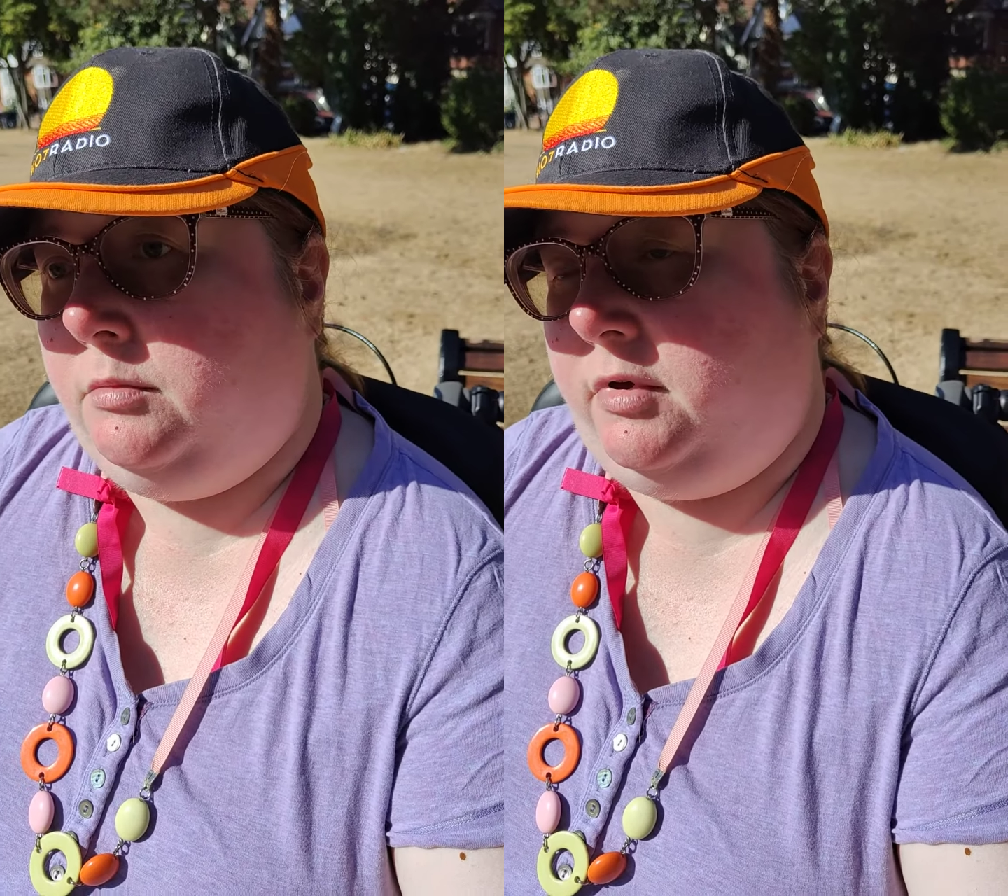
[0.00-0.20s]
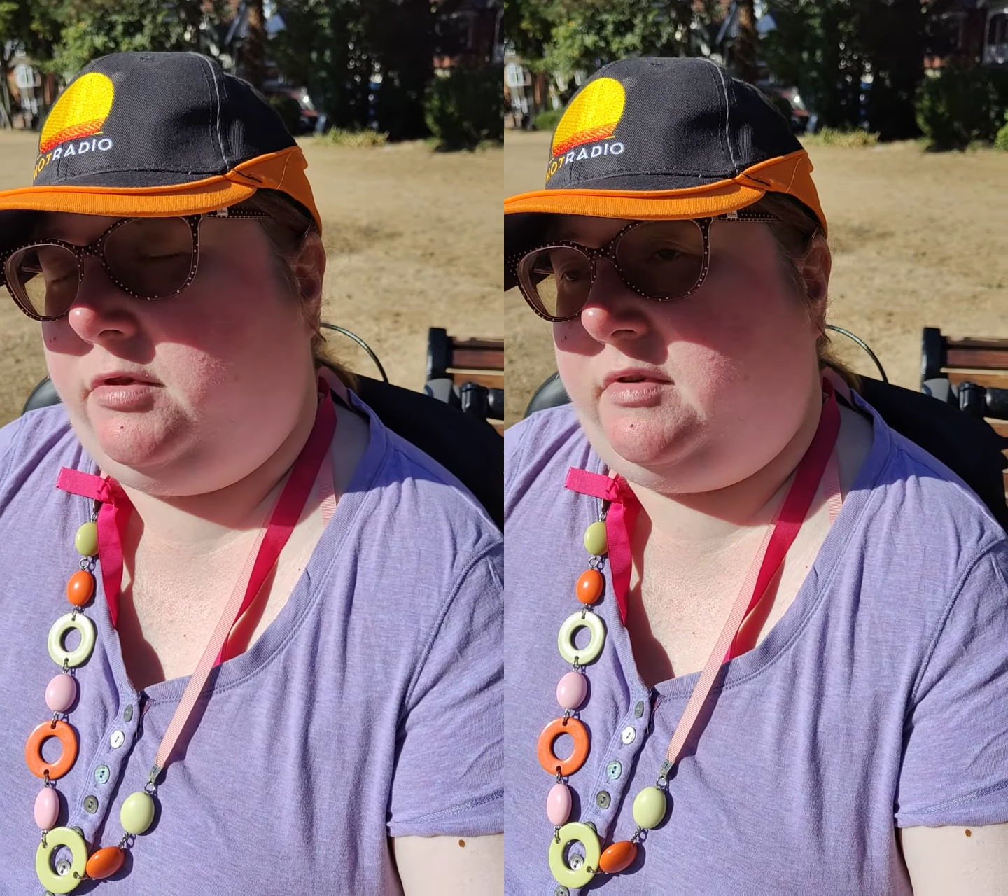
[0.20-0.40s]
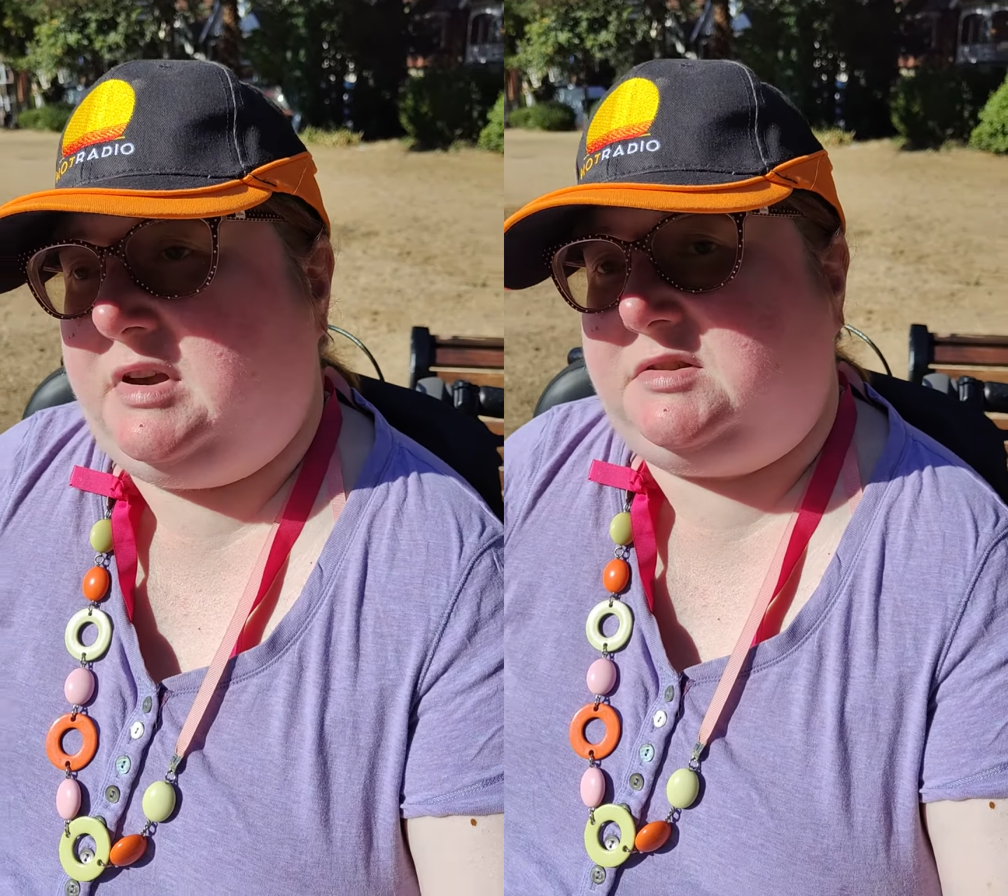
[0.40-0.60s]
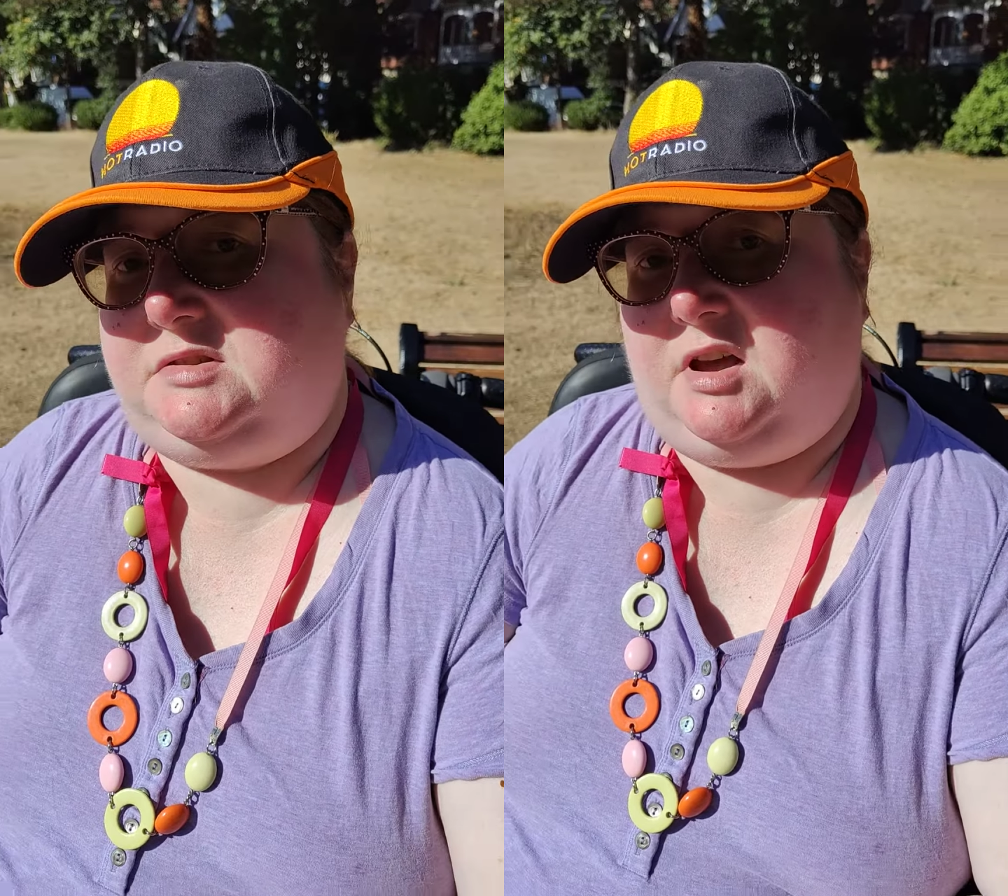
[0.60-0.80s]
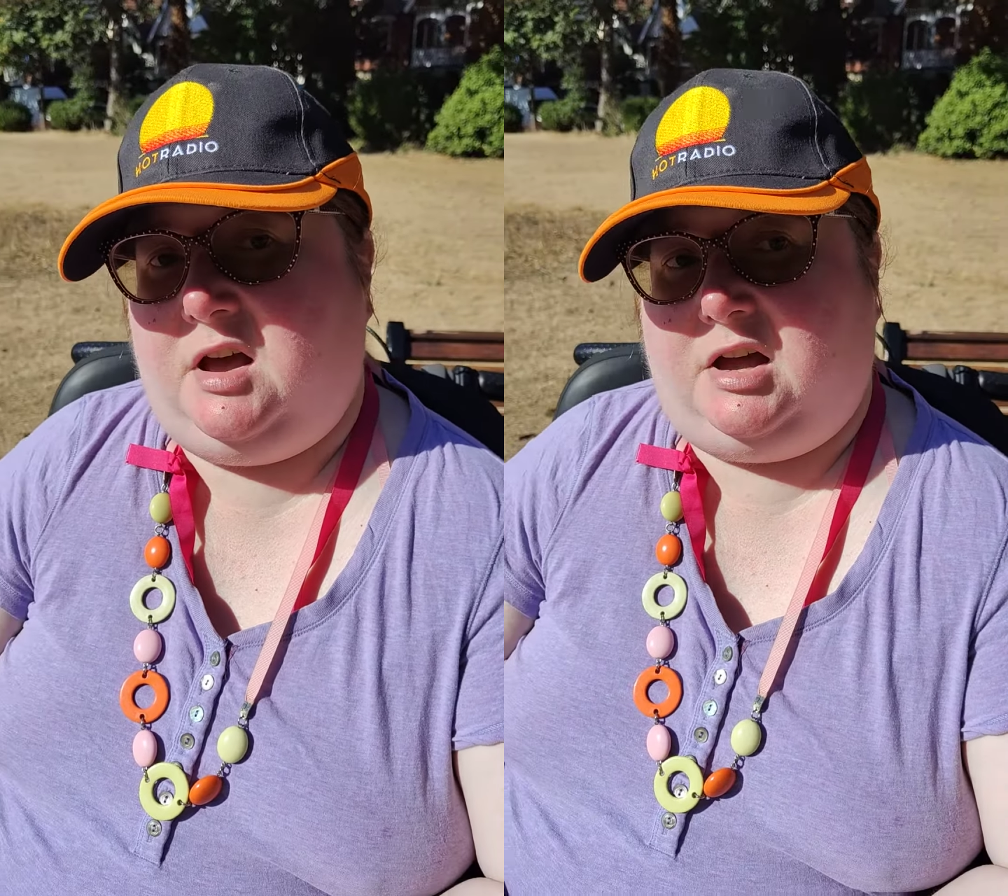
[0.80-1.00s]
but there
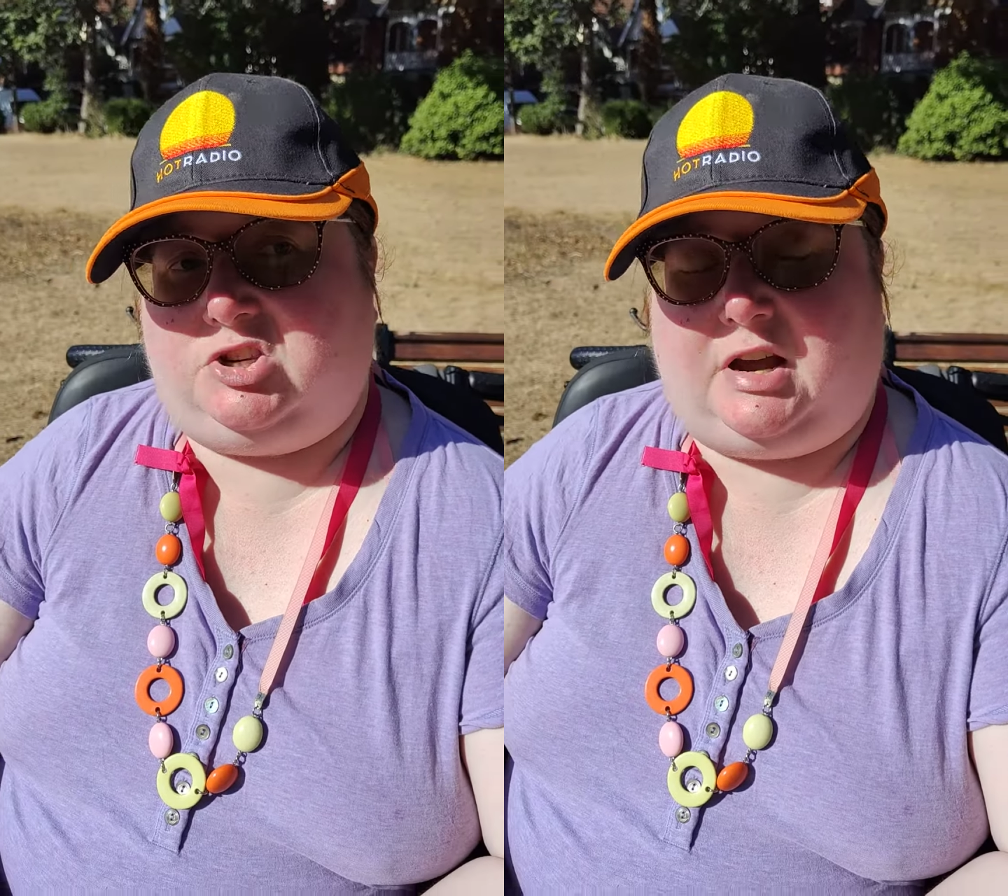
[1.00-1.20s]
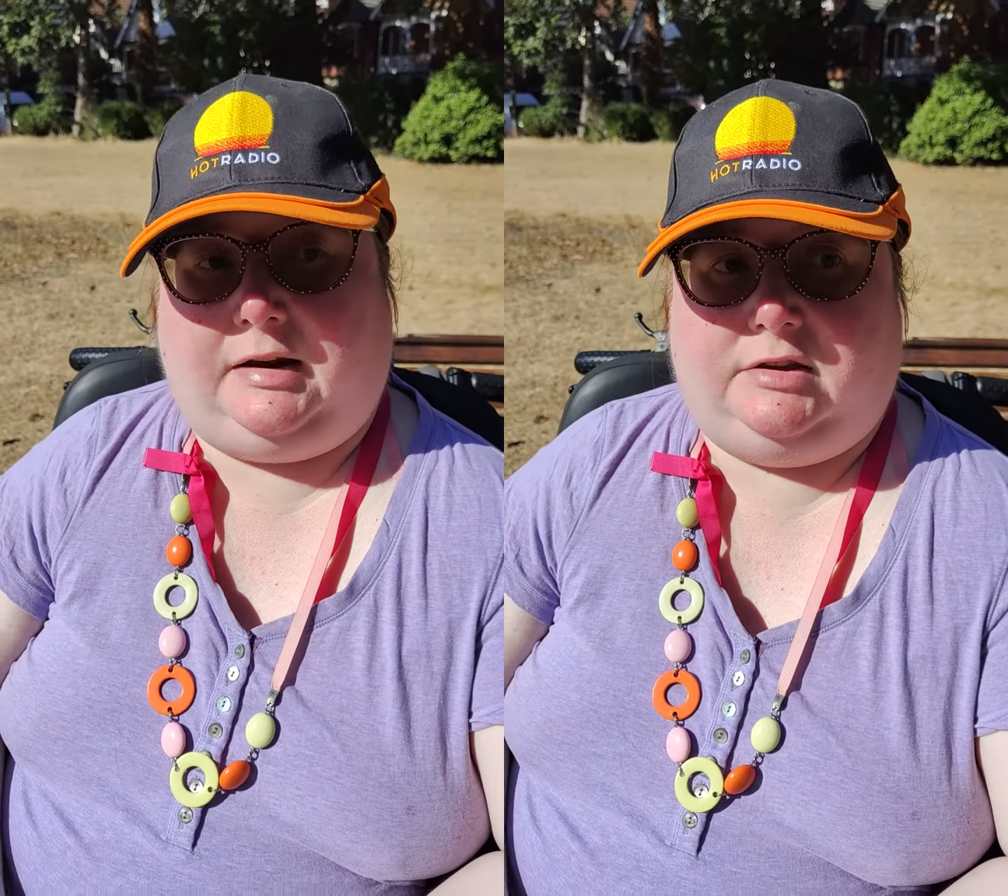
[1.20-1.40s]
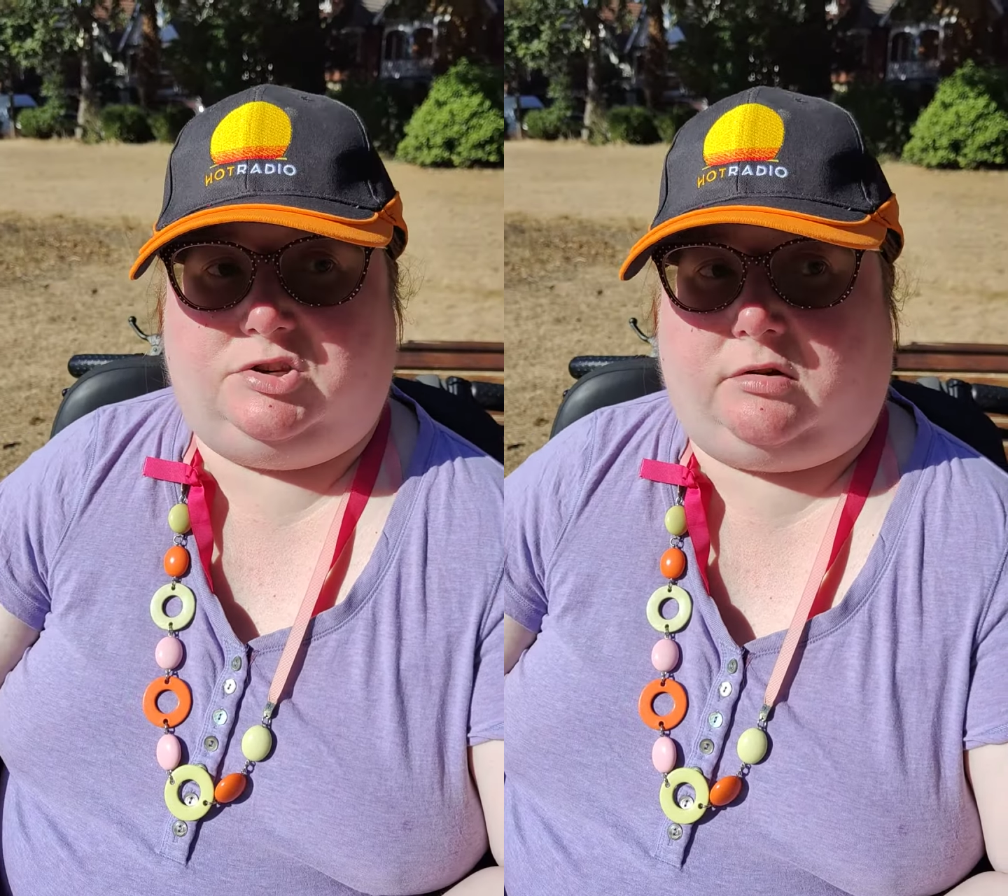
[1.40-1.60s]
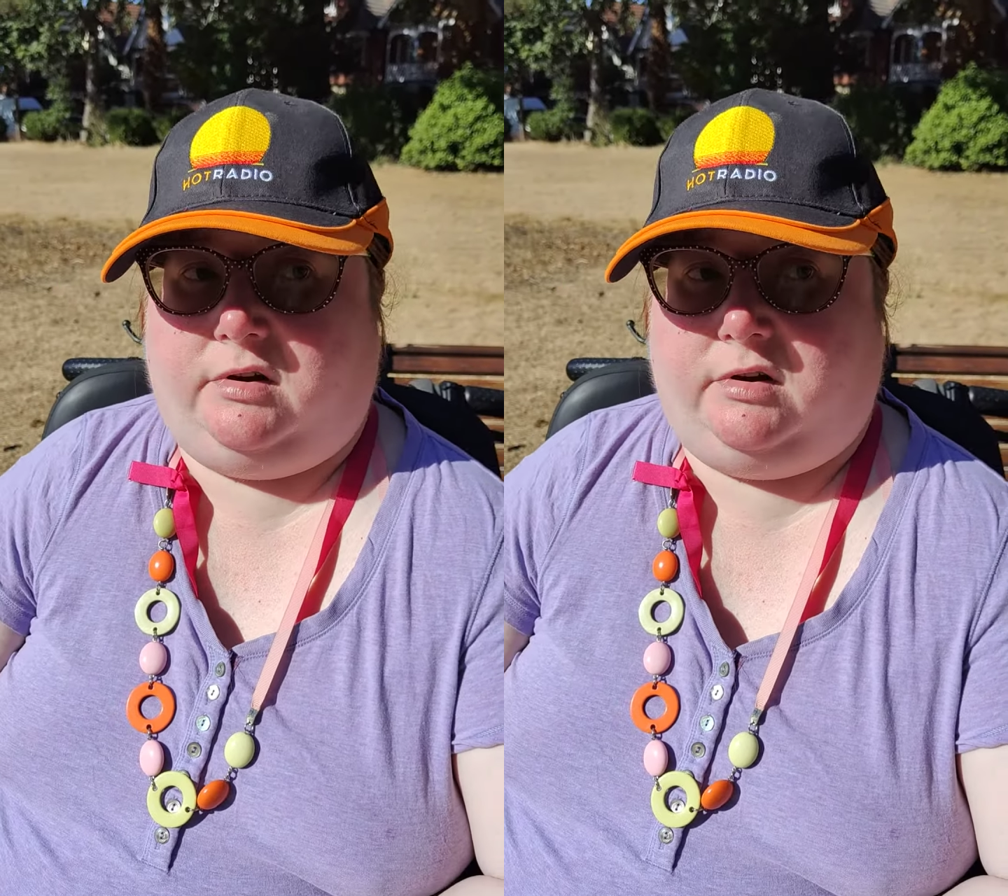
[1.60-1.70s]
is a challenge